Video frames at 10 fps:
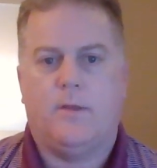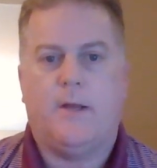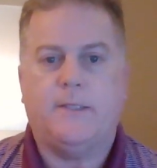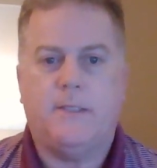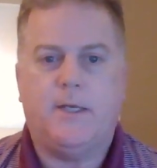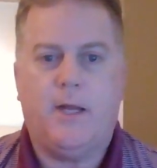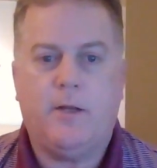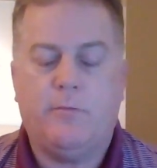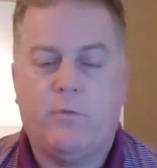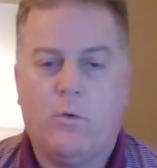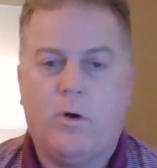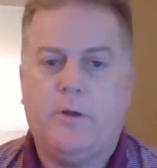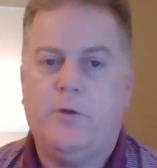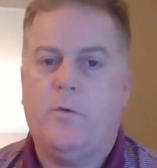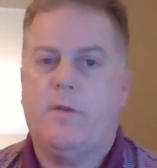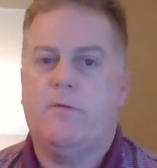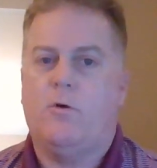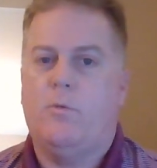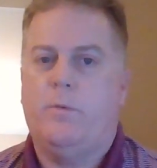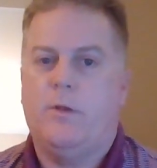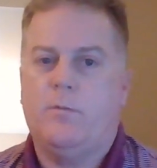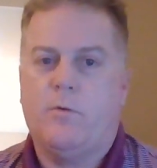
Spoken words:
The 1984 US Open